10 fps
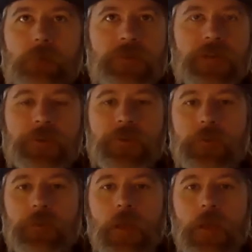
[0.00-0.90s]

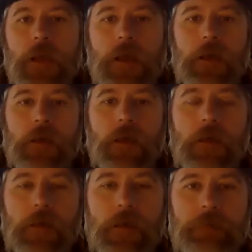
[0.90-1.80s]
conversation
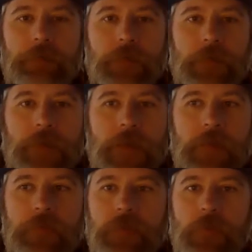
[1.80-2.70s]
I've had